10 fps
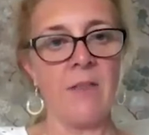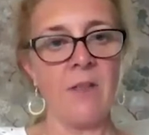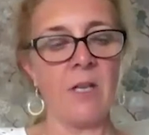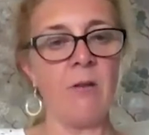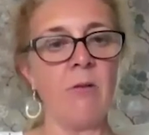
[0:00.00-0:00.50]

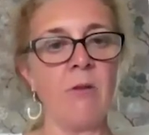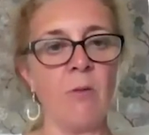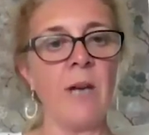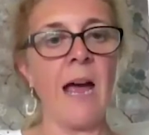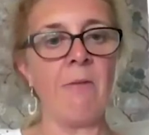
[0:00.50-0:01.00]
that you're
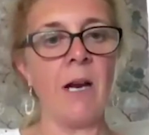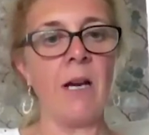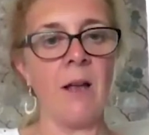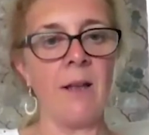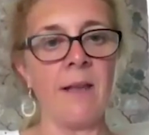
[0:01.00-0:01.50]
now
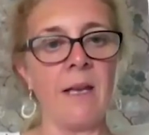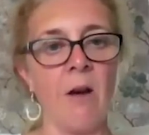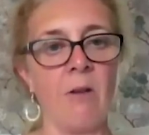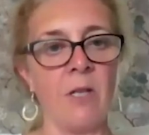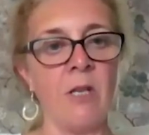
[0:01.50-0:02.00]
realizing
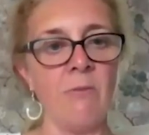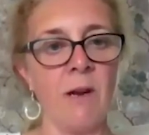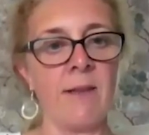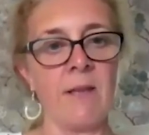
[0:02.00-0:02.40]
are new risks